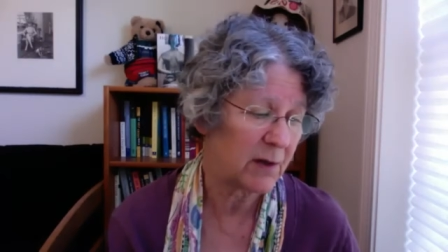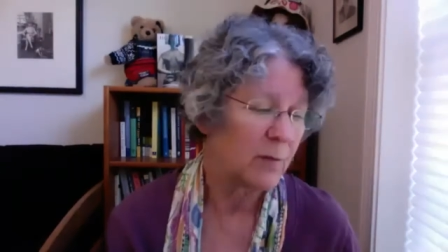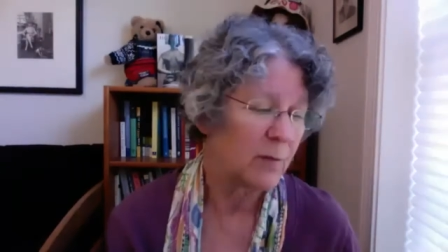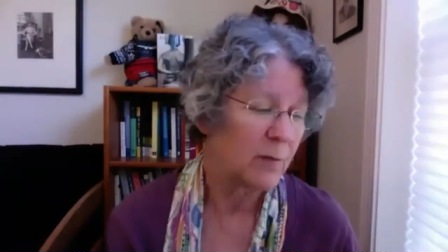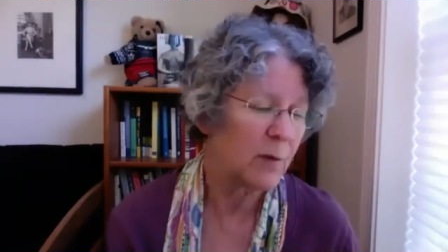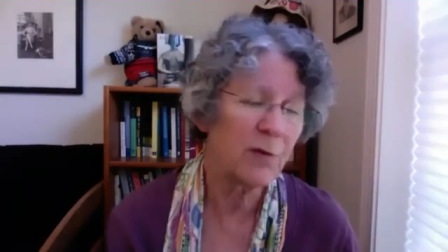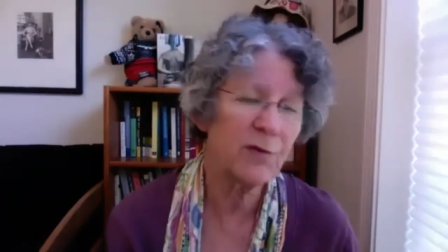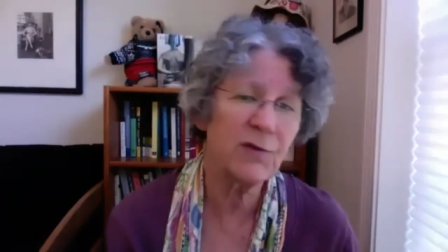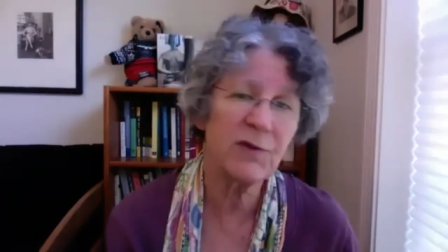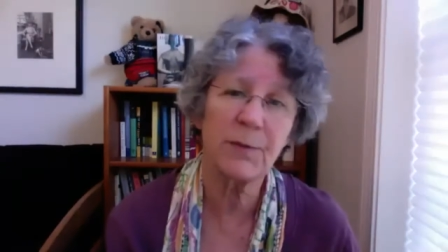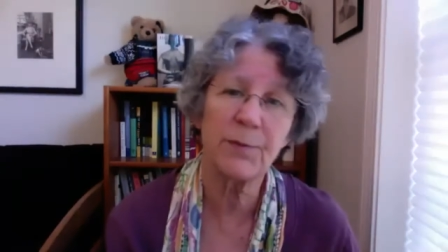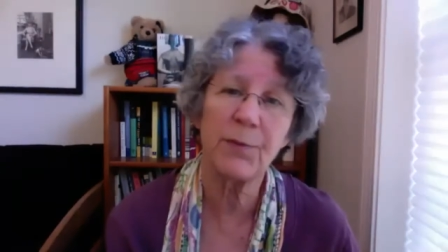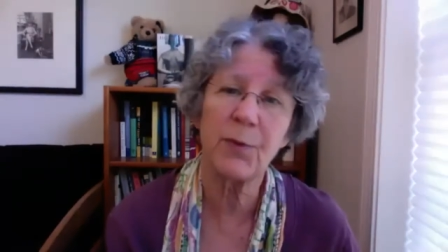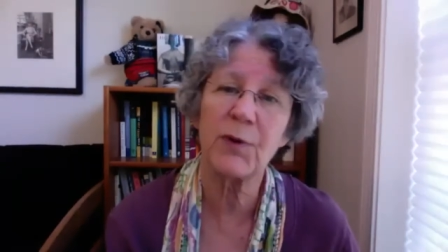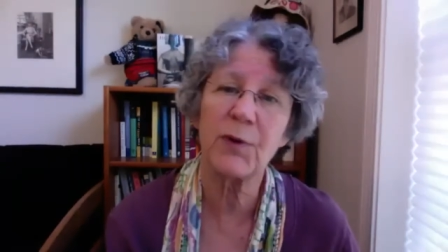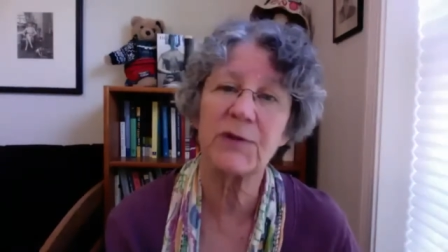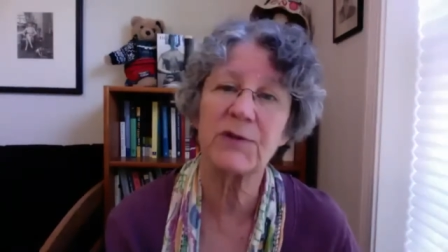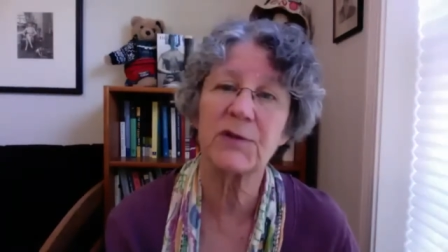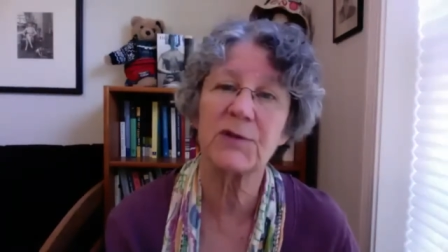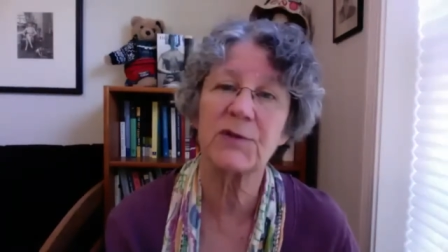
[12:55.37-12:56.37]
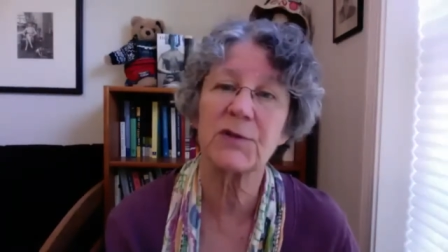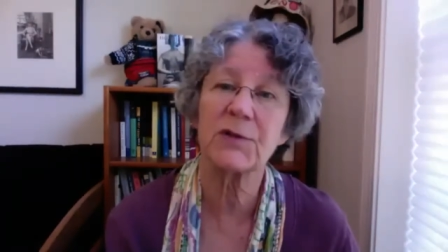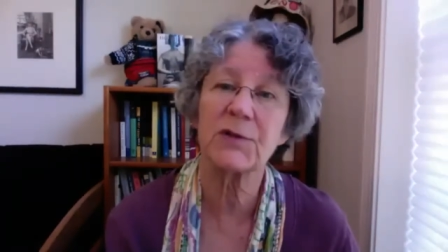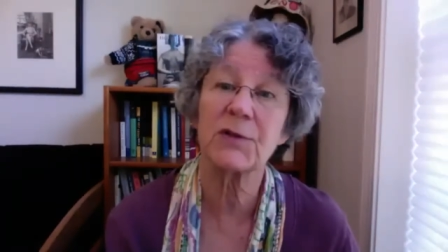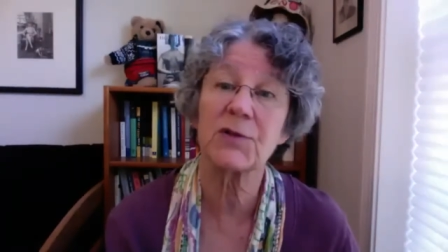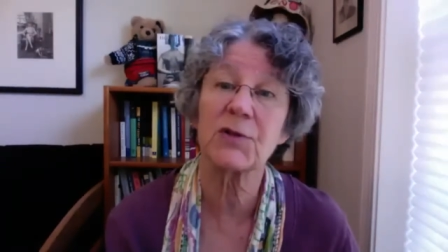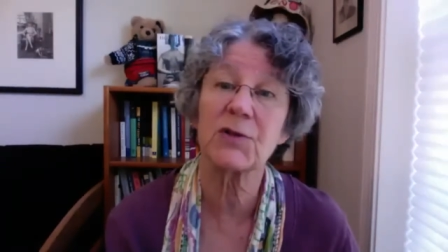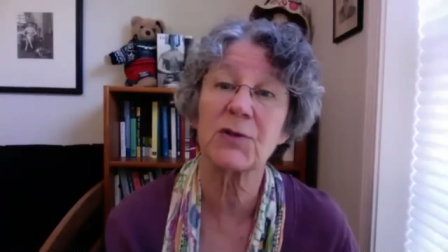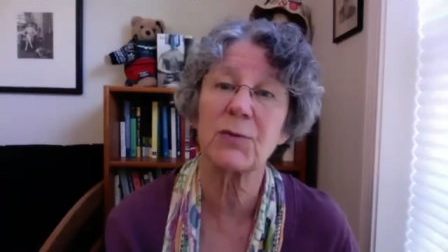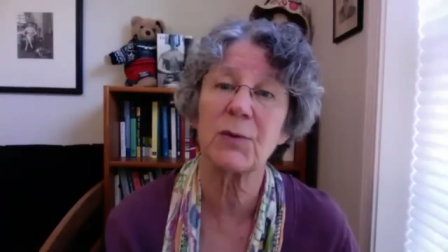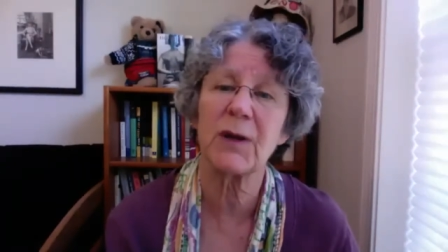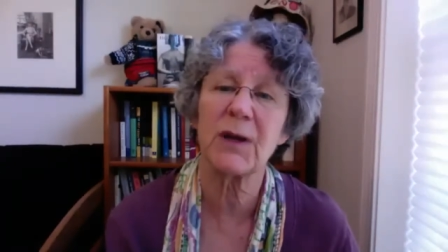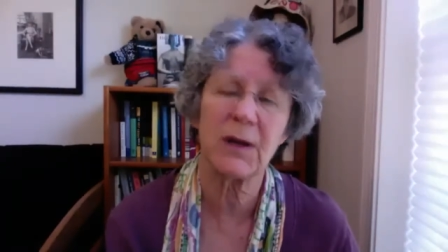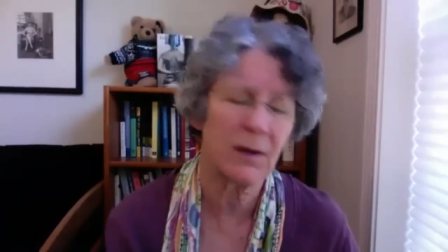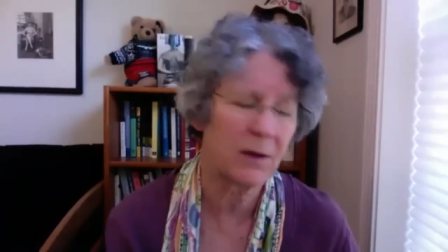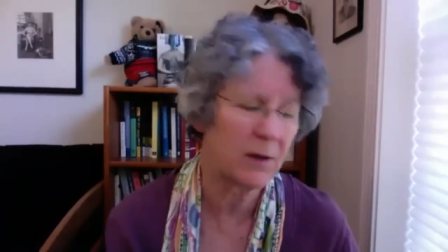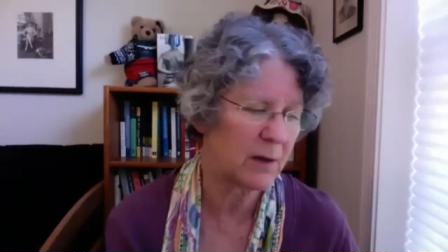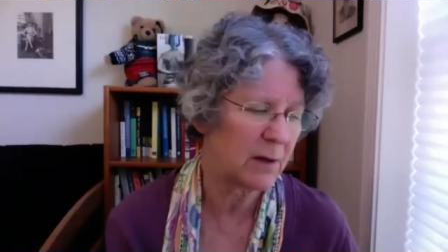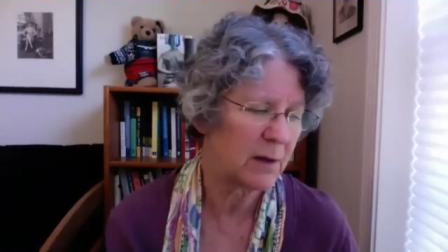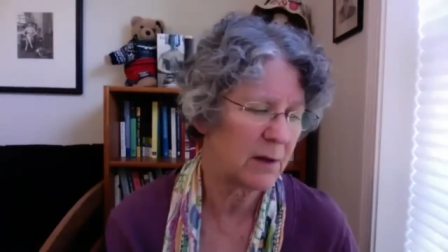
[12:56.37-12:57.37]
Rosa pointed to the
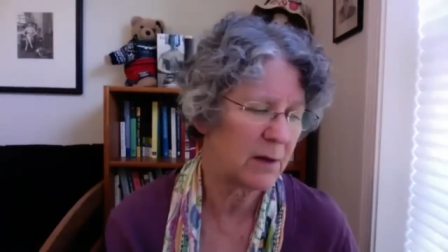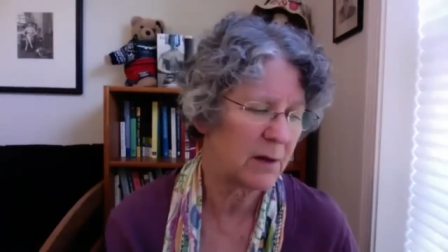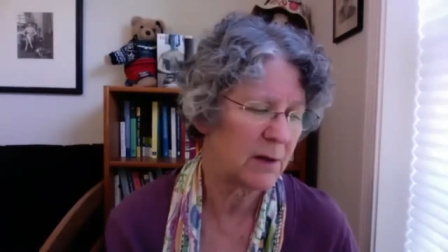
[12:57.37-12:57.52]
screen.